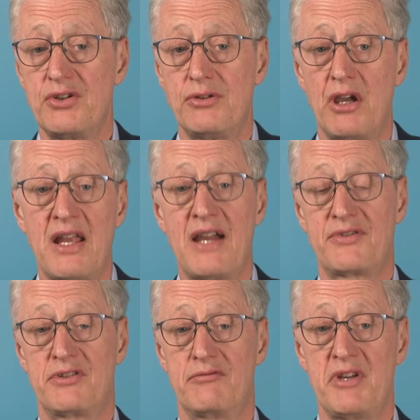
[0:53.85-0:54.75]
you don't
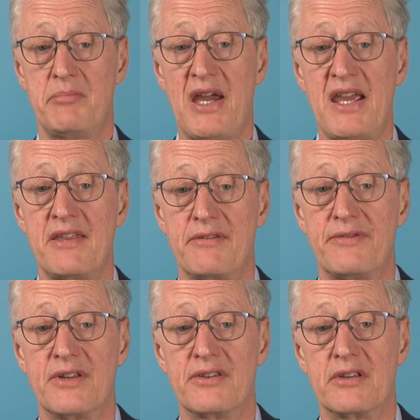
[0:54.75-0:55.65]
have to repay the
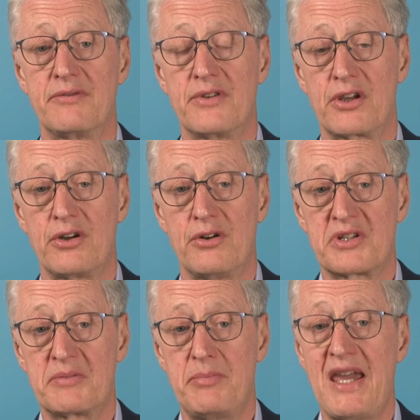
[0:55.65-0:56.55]
funder for the
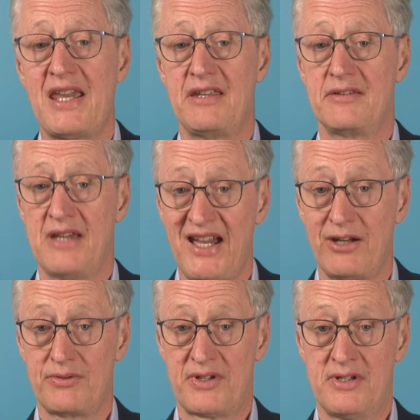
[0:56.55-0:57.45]
costs paid
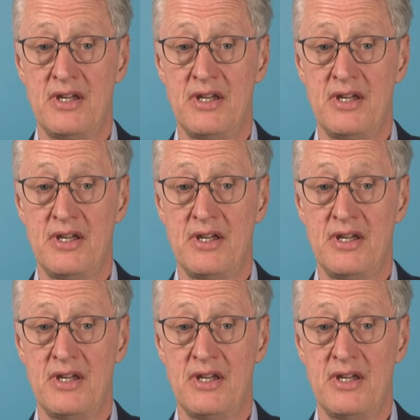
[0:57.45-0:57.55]
out.